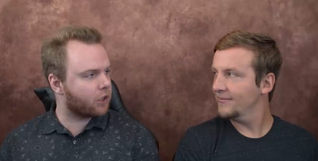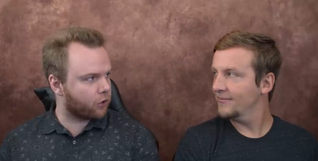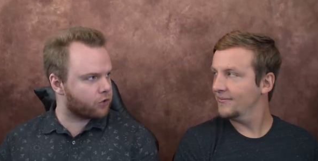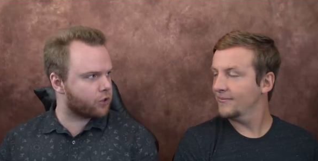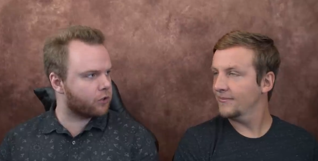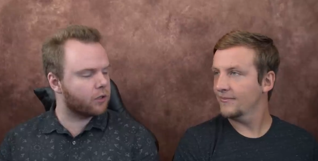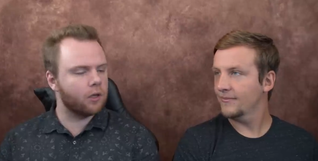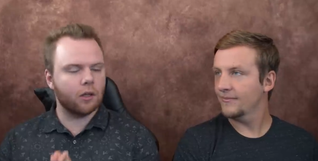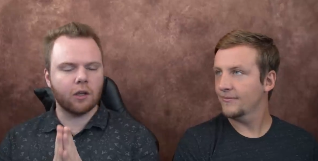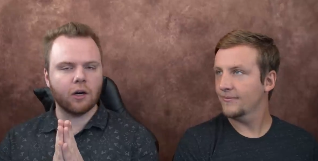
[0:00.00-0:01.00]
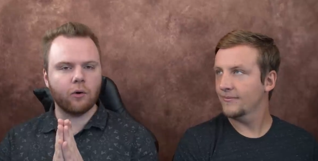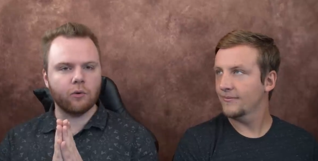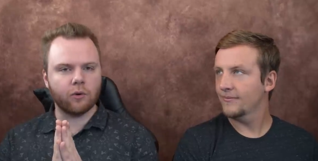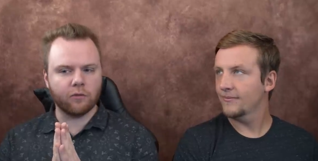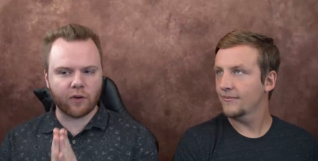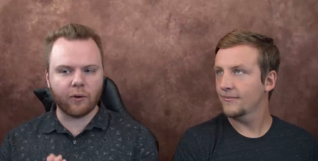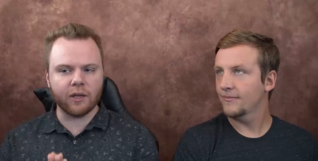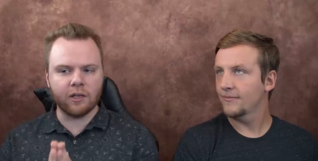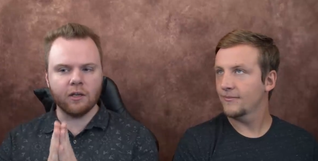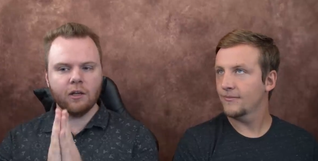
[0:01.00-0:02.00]
Speaker 1: cultured you know
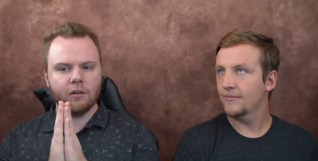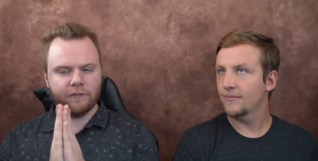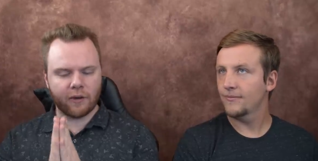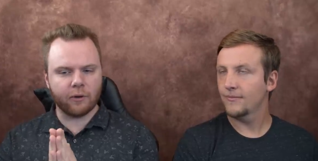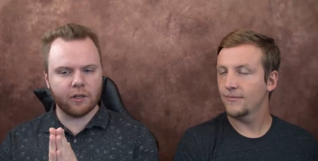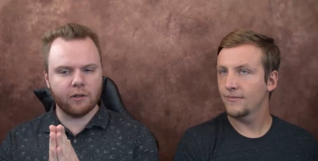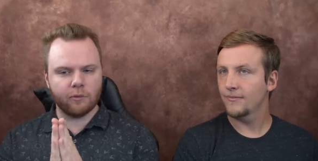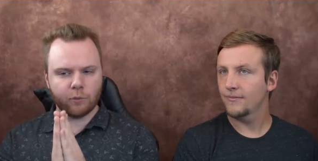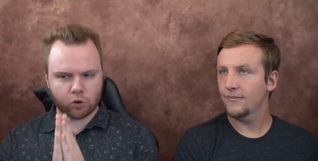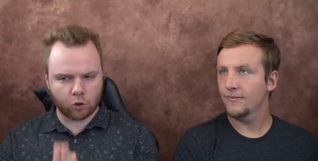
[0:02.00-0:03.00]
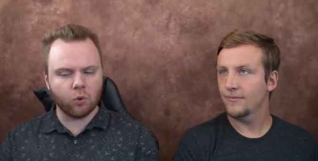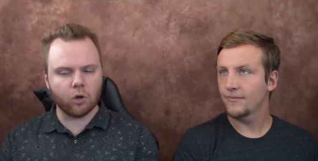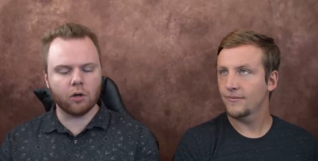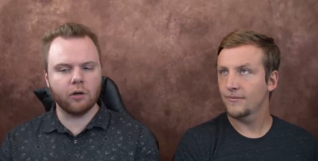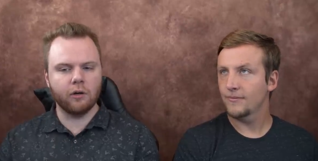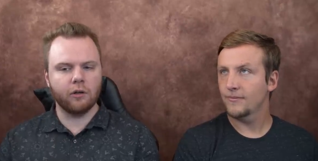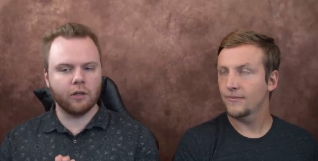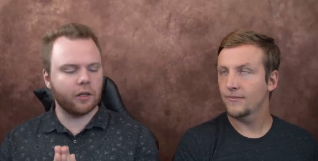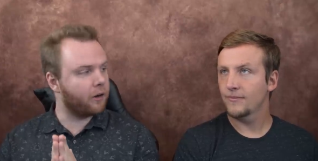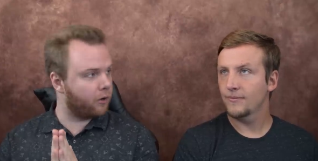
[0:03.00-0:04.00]
very very mature
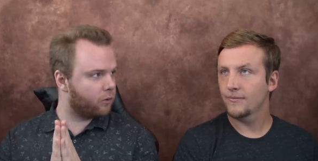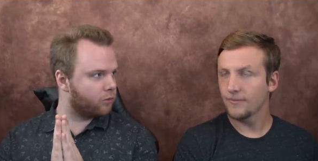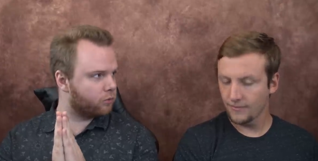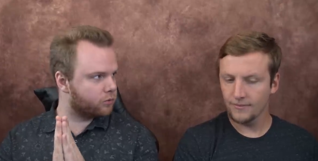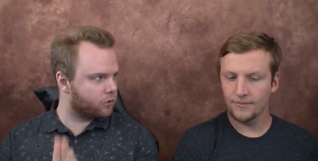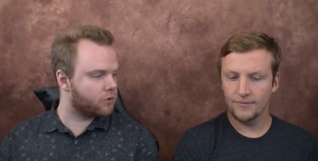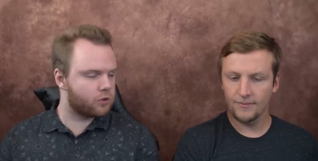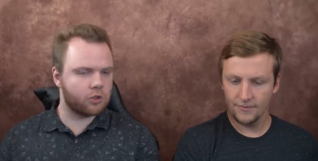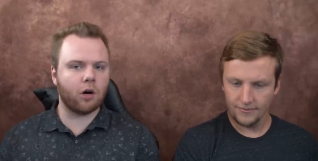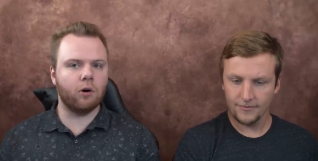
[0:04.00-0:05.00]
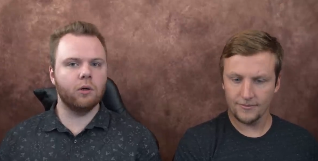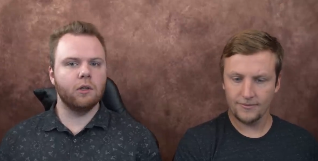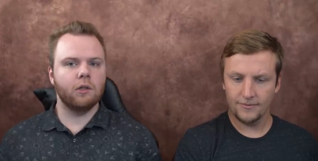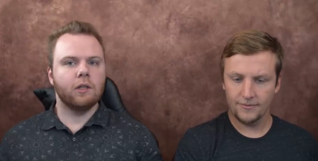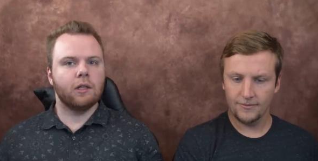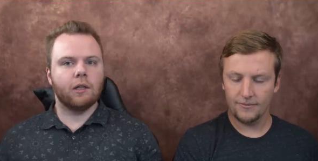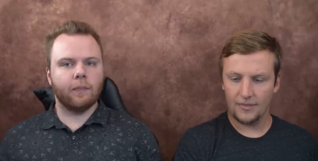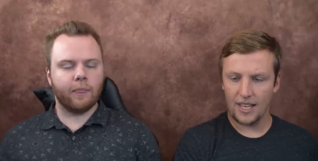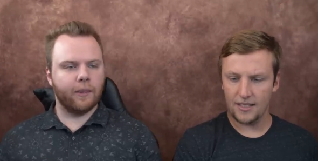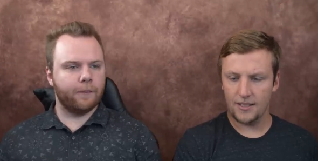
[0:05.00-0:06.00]
you know mm. show mm.
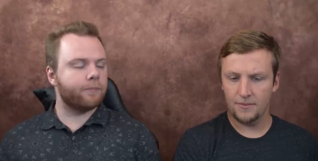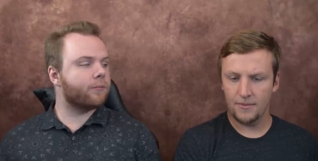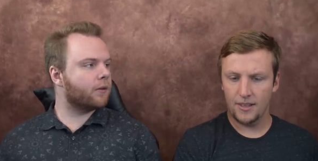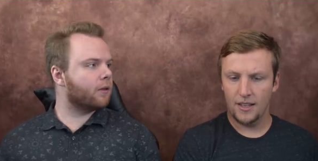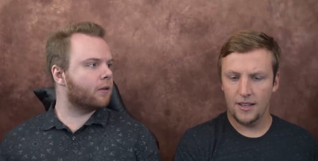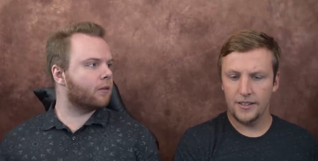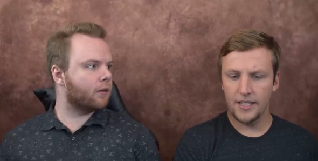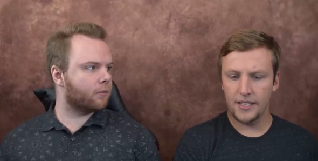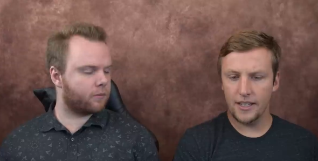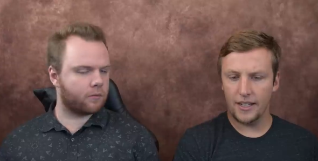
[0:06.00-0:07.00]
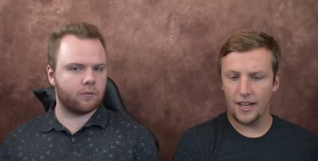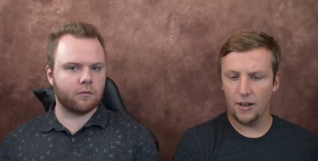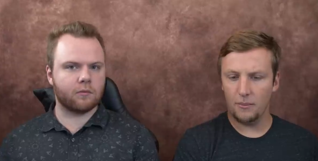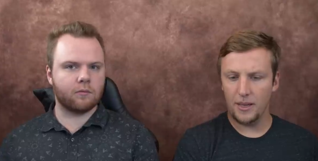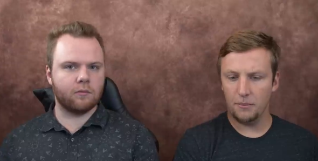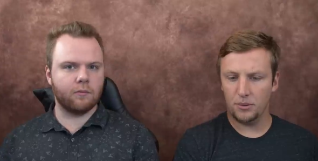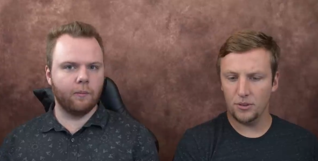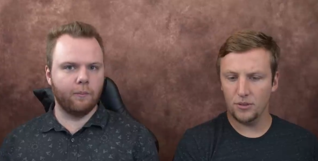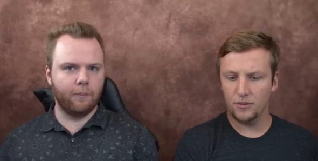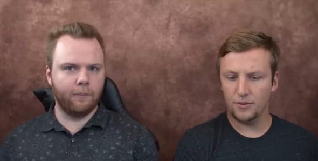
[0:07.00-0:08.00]
Speaker 2: yes this is going to help me
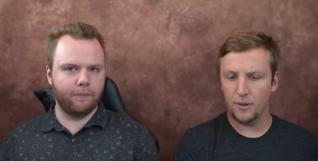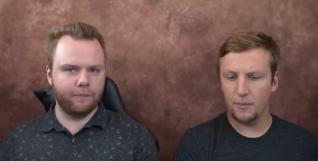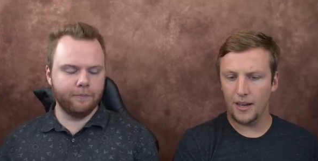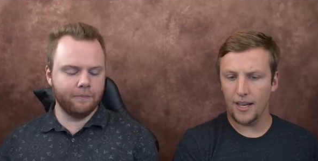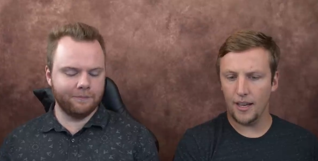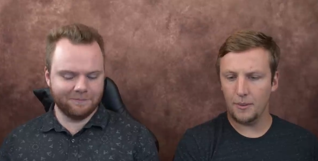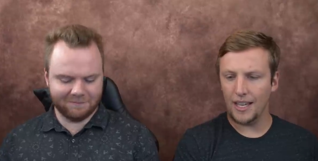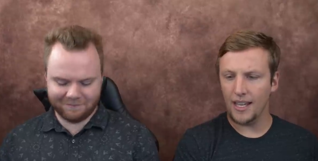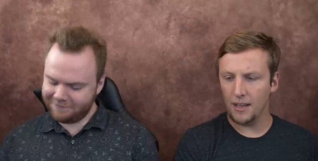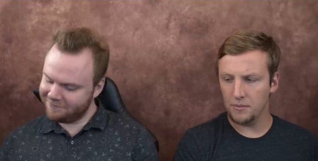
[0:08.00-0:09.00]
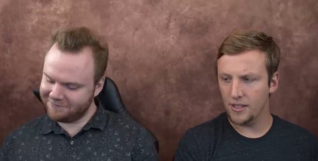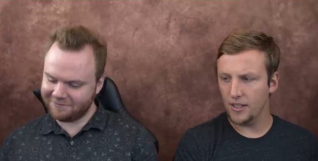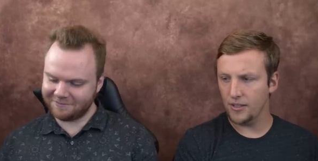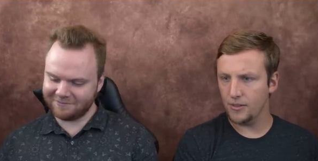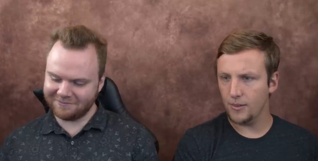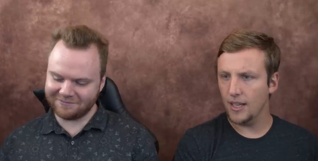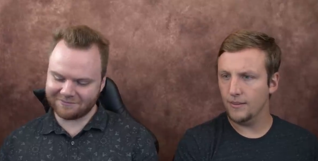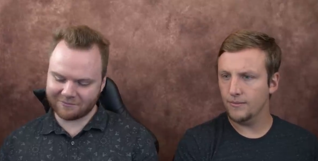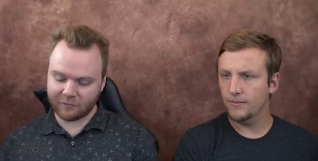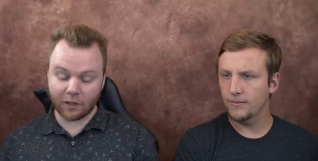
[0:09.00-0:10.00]
improve my my game skills
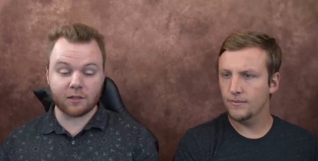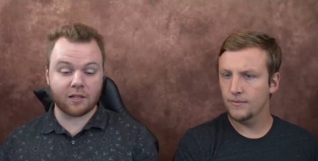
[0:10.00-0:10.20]
right uh,